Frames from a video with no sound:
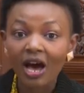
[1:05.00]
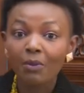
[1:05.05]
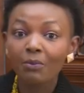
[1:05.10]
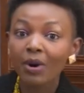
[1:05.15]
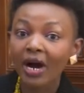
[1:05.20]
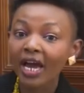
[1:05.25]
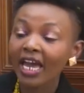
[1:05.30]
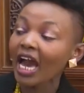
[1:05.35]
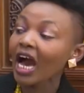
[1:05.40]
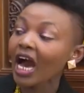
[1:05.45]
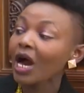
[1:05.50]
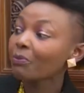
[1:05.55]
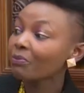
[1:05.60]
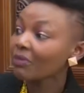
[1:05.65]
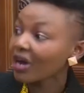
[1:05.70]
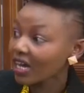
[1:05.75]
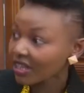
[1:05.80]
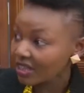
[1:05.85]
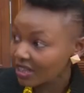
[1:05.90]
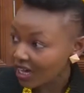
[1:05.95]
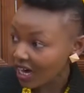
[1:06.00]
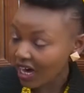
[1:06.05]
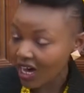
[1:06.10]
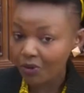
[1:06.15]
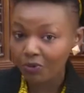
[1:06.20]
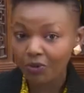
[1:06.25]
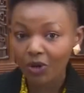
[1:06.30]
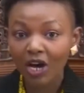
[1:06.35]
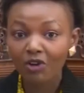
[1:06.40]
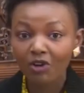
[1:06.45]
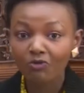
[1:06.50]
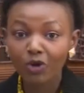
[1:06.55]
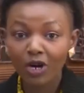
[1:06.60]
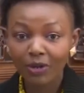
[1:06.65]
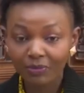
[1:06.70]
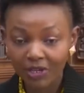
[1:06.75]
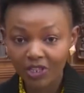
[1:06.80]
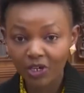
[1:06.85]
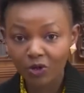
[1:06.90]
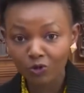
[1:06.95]
by a mother. We have
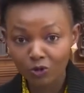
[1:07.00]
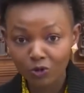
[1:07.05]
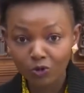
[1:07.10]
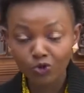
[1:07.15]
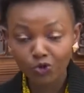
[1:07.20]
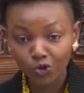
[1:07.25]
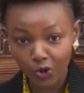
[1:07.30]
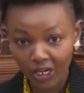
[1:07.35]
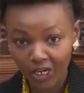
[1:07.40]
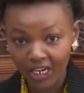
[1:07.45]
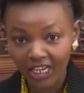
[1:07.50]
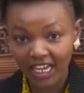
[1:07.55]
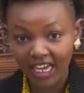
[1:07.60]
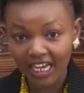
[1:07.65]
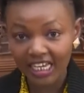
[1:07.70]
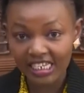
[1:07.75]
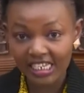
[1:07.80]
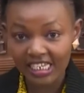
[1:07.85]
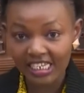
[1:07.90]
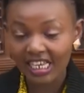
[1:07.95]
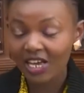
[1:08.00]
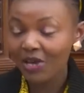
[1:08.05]
one mother who's joining us,